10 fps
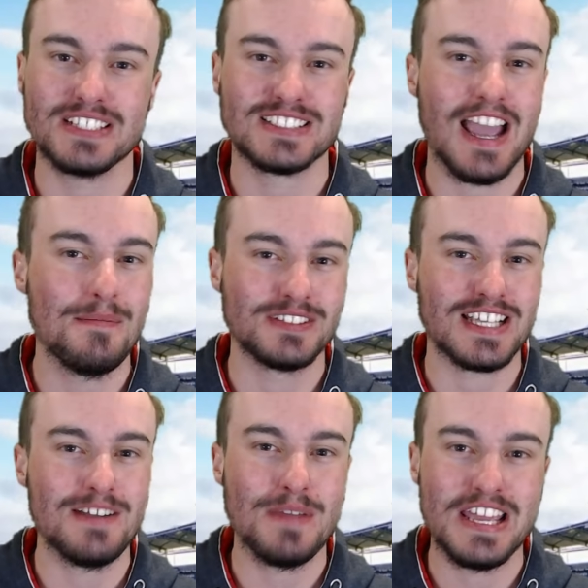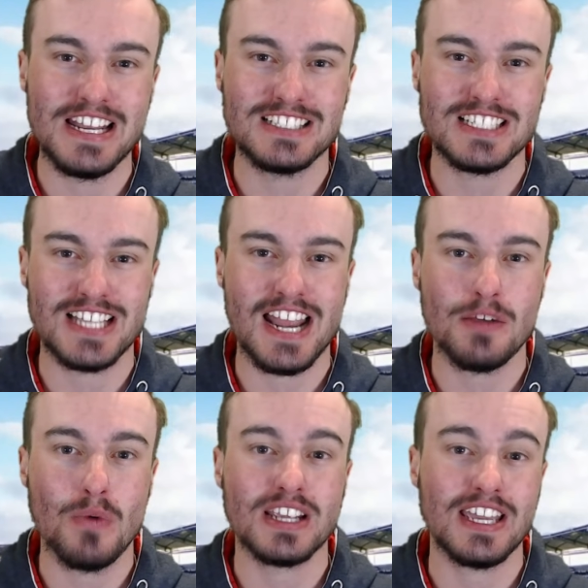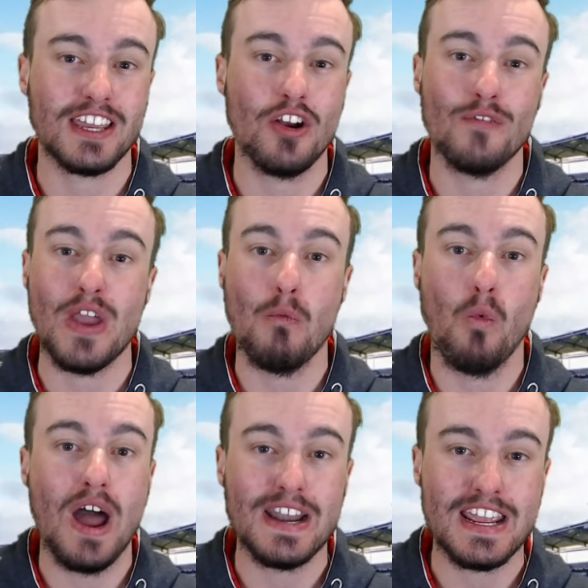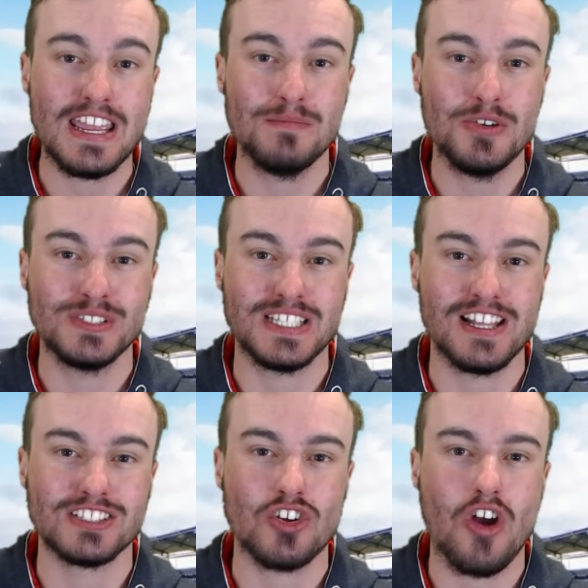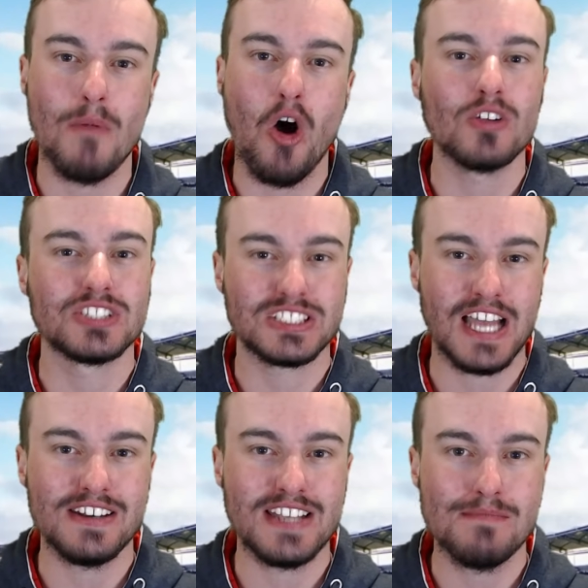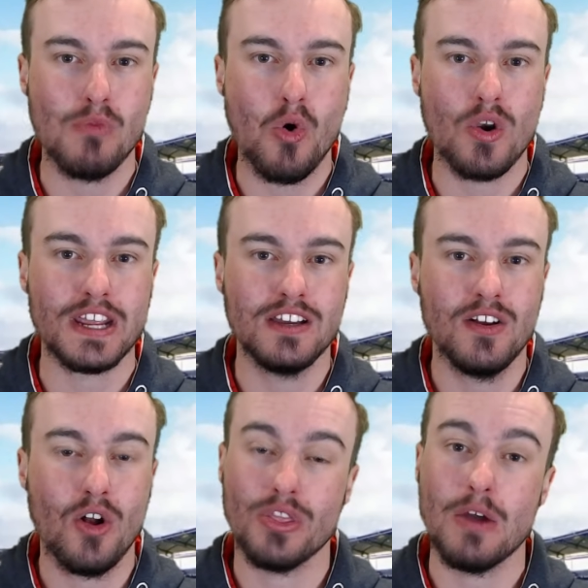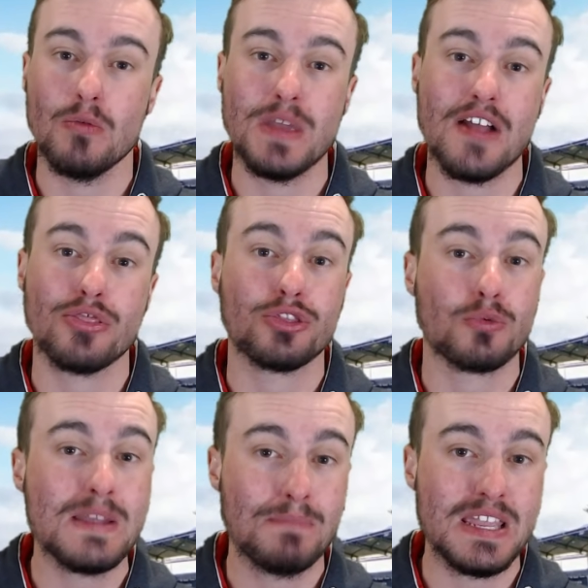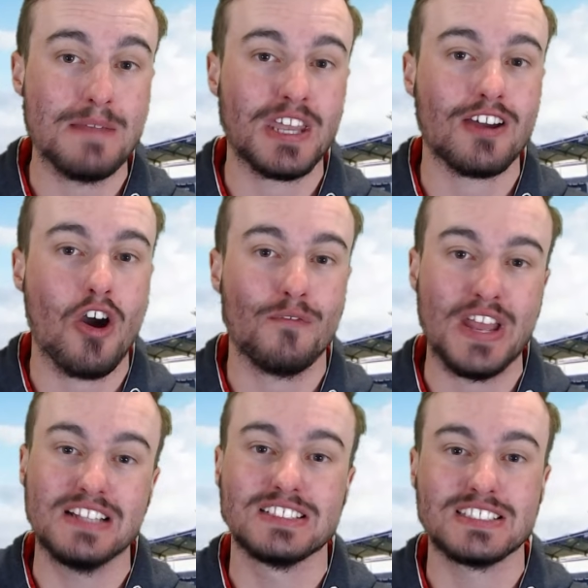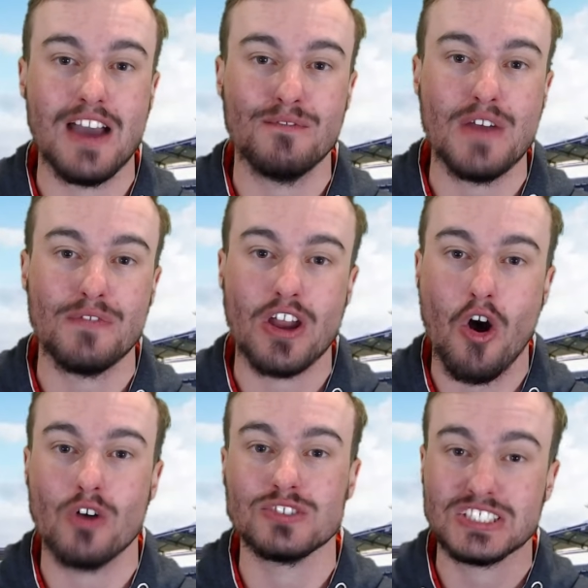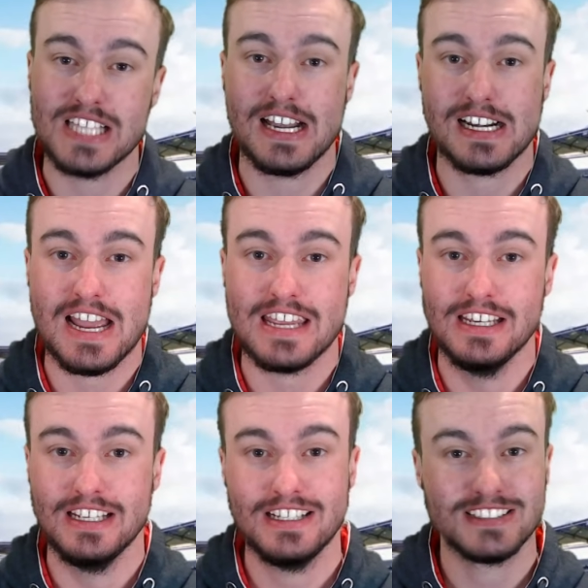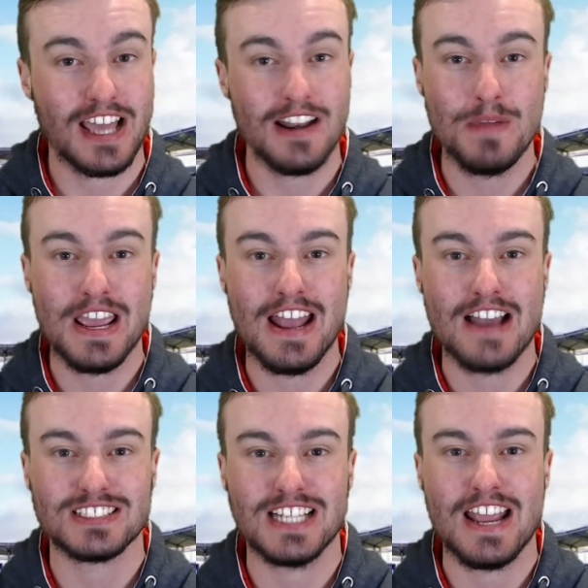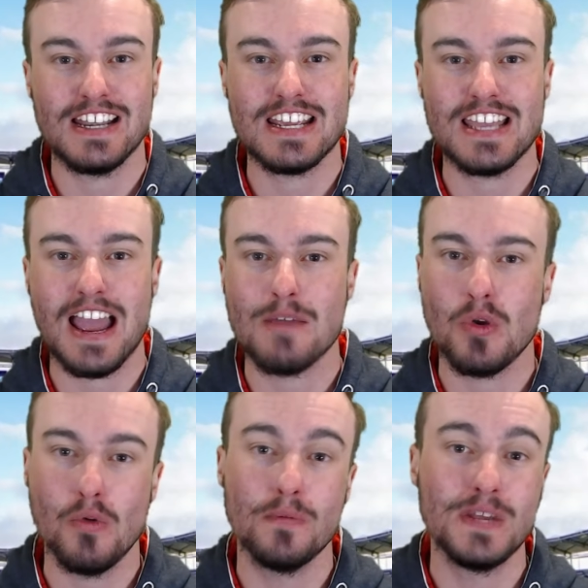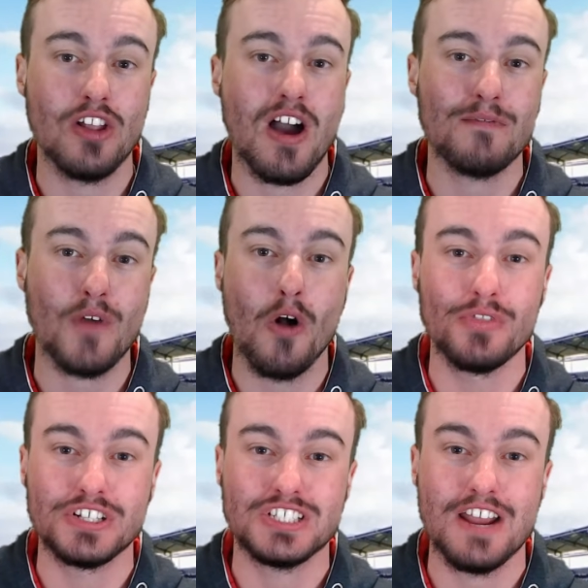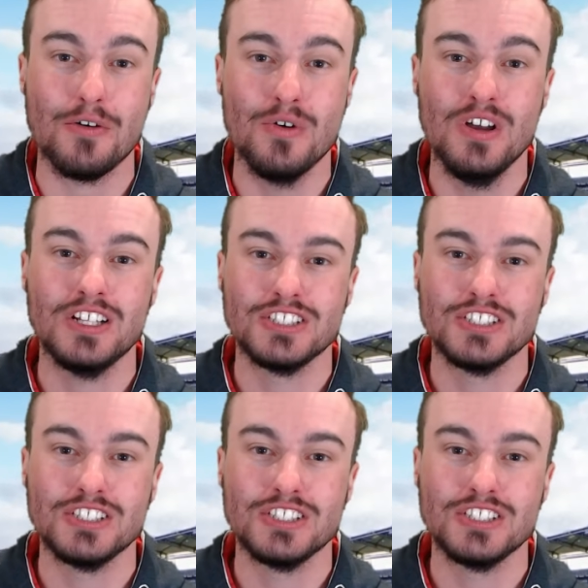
this game, it's going to be an entertaining one, kicking off at one A M New Zealand time on Sunday morning. That will be a three P M kickoff in South Africa on Saturday. It's going to be an outstanding game. We will be live on the channel